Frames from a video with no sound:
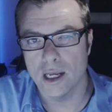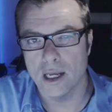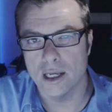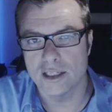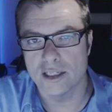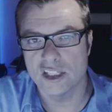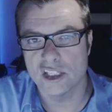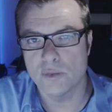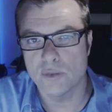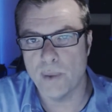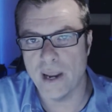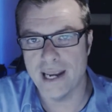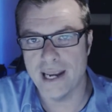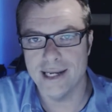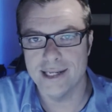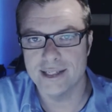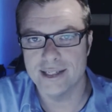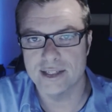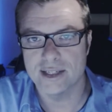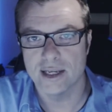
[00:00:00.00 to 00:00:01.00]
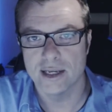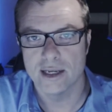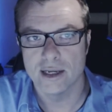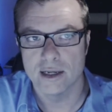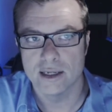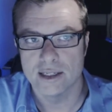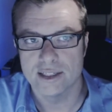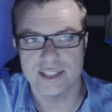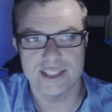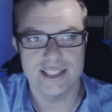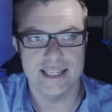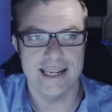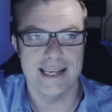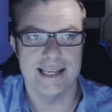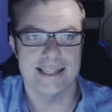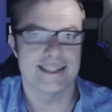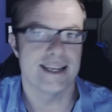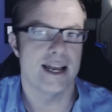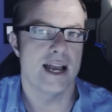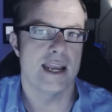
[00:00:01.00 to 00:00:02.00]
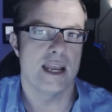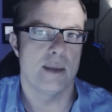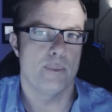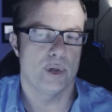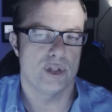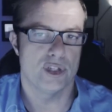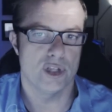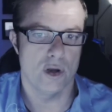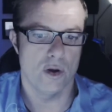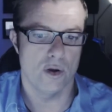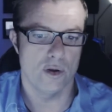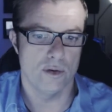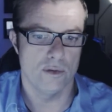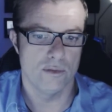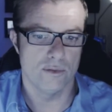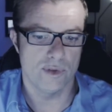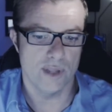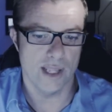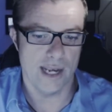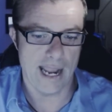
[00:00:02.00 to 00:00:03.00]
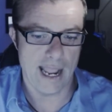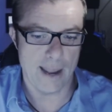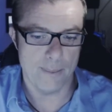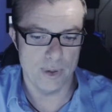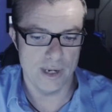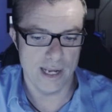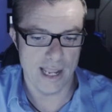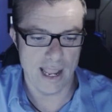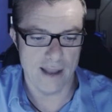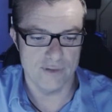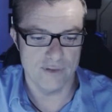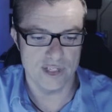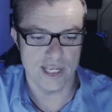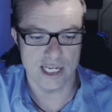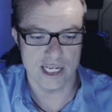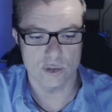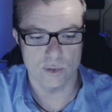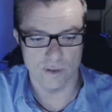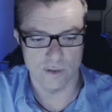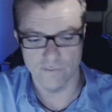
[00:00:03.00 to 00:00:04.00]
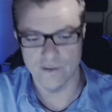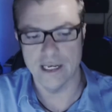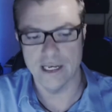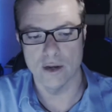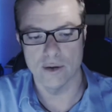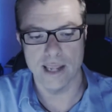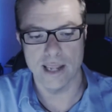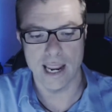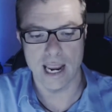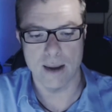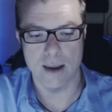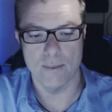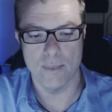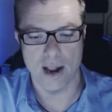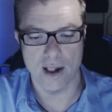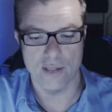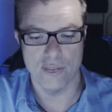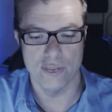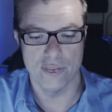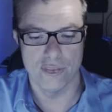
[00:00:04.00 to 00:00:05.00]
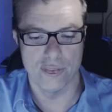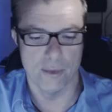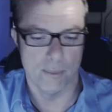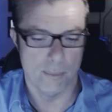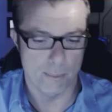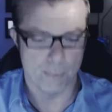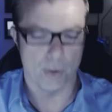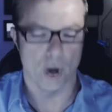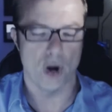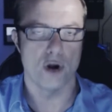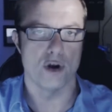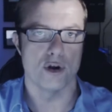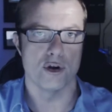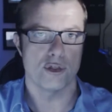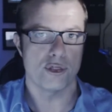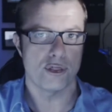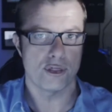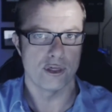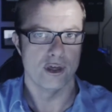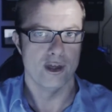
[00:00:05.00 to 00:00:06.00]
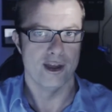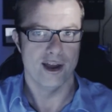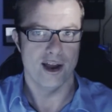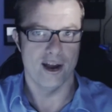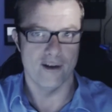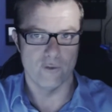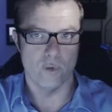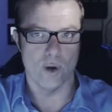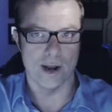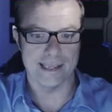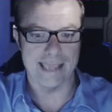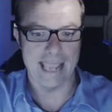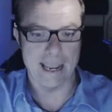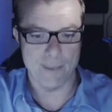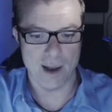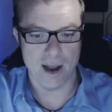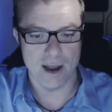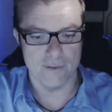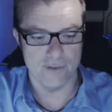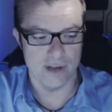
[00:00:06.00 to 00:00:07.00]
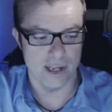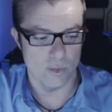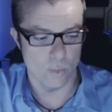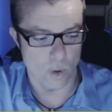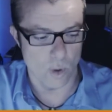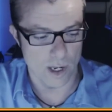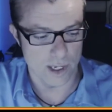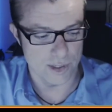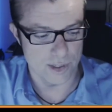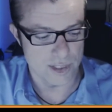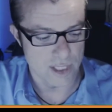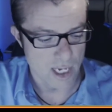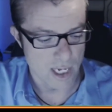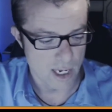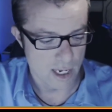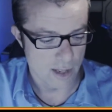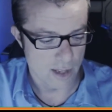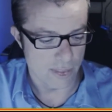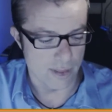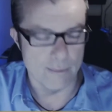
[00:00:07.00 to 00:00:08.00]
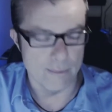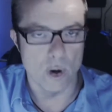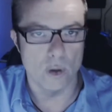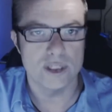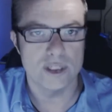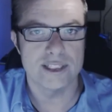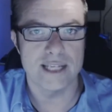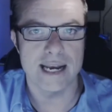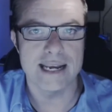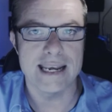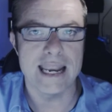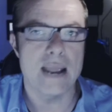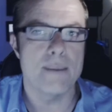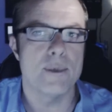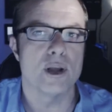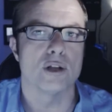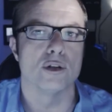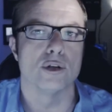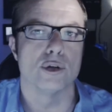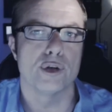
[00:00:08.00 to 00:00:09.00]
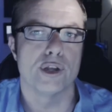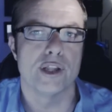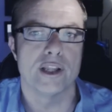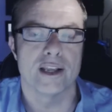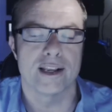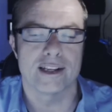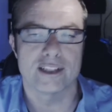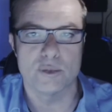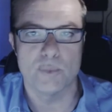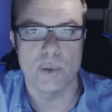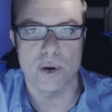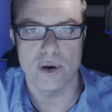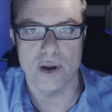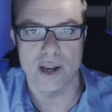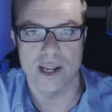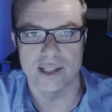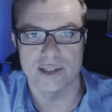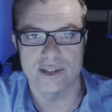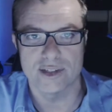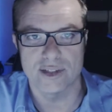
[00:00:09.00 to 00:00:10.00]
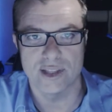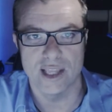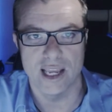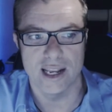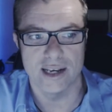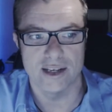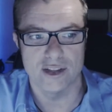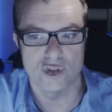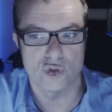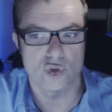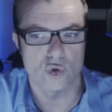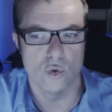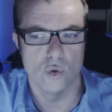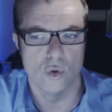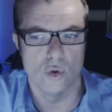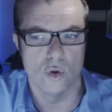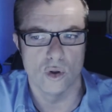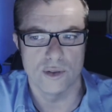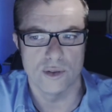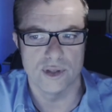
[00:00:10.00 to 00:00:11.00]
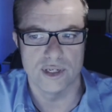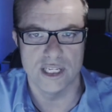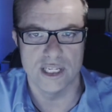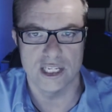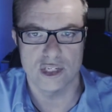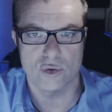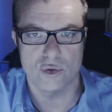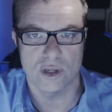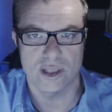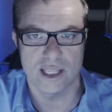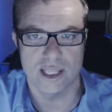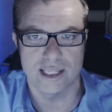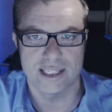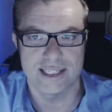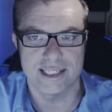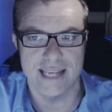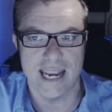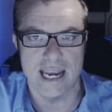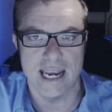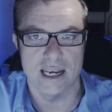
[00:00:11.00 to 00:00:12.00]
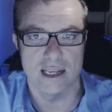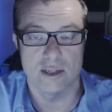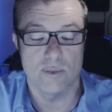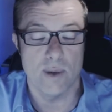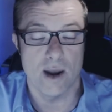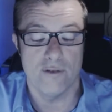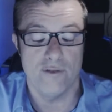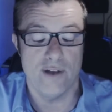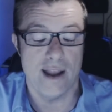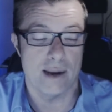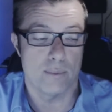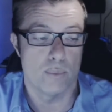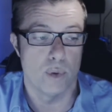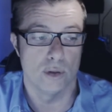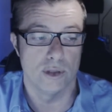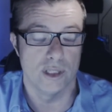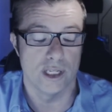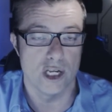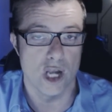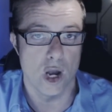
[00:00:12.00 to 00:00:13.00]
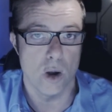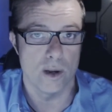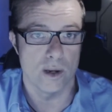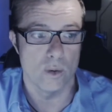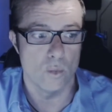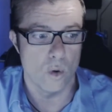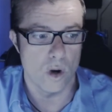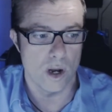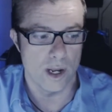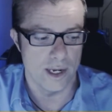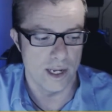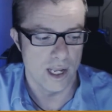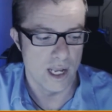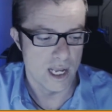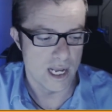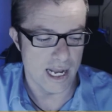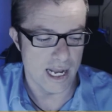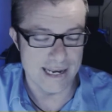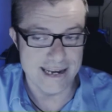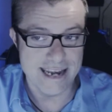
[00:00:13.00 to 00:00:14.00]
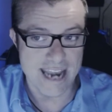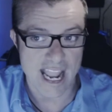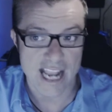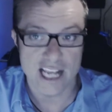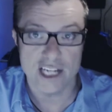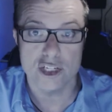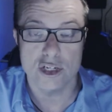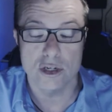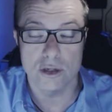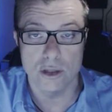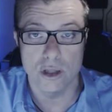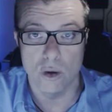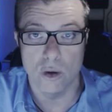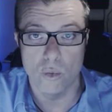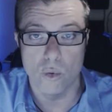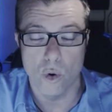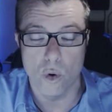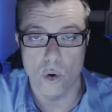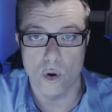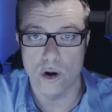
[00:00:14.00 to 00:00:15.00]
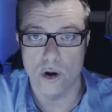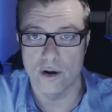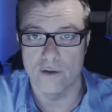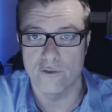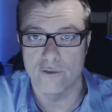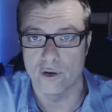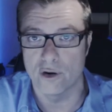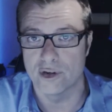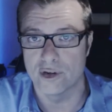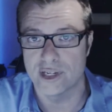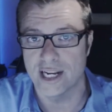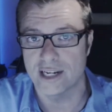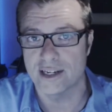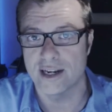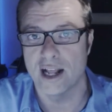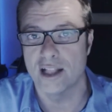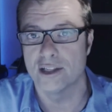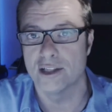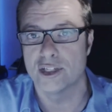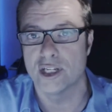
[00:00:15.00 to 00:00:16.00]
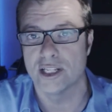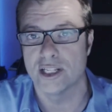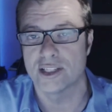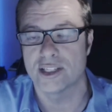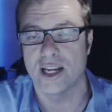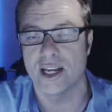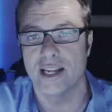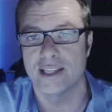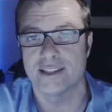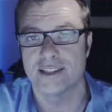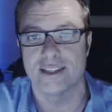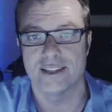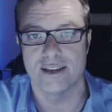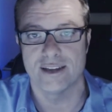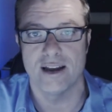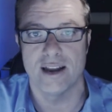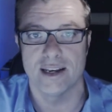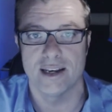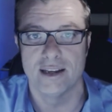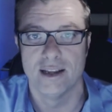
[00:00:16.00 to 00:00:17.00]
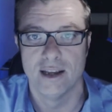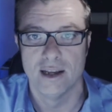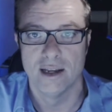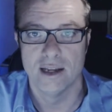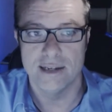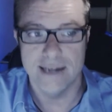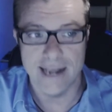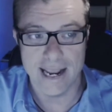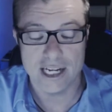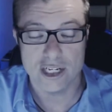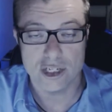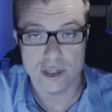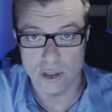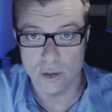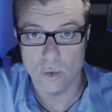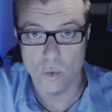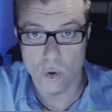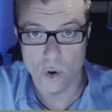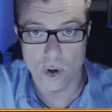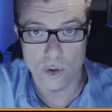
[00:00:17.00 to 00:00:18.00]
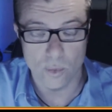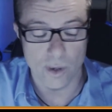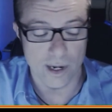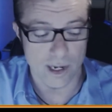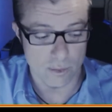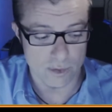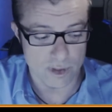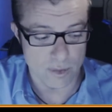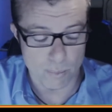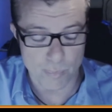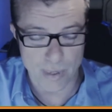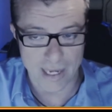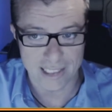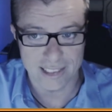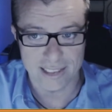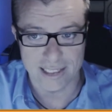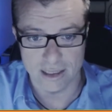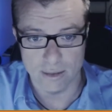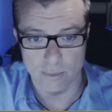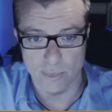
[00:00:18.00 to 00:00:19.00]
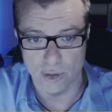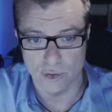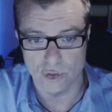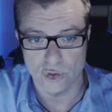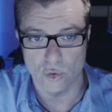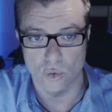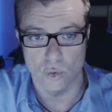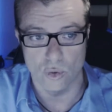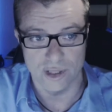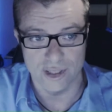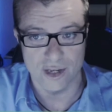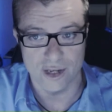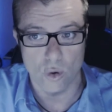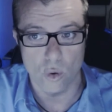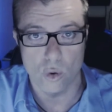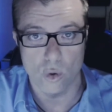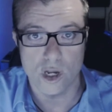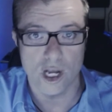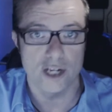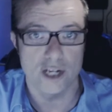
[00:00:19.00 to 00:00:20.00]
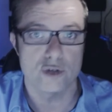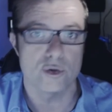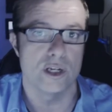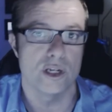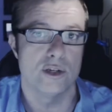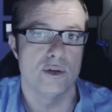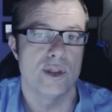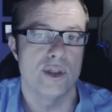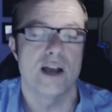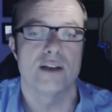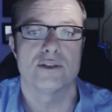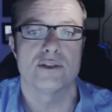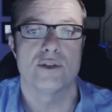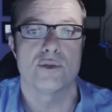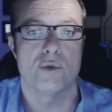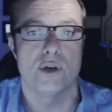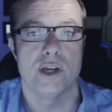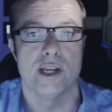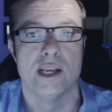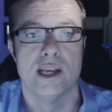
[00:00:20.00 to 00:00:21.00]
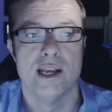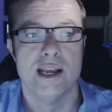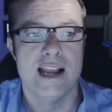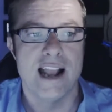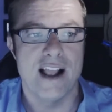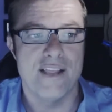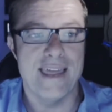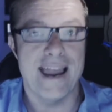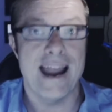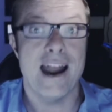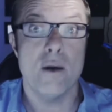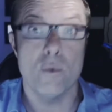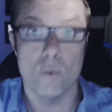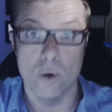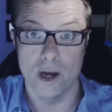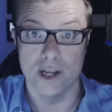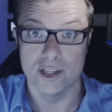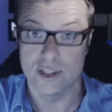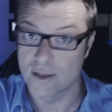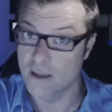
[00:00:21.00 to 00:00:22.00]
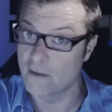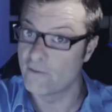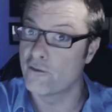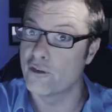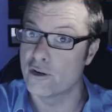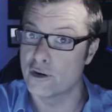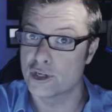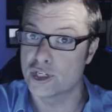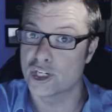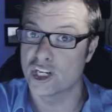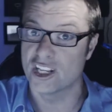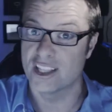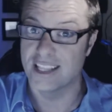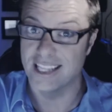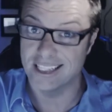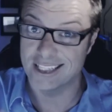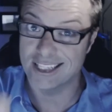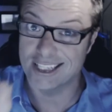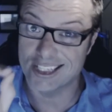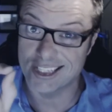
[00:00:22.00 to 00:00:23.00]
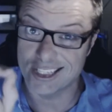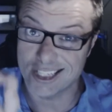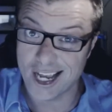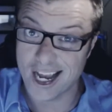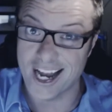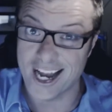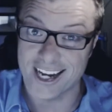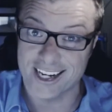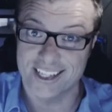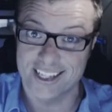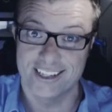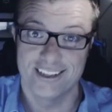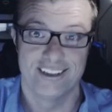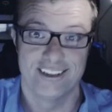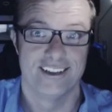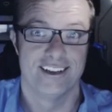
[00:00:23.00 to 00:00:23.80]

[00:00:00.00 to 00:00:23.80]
a space CSI episode that happened to have sex with a video game, and the birth of what came out of it was the most dynamic learning experience that the school, the district, the state, as a matter of fact, Boldly Going won a national award for technology and science design. National award winning, was the best in the middle school in the whole country in 2003. And that was the version that sucked.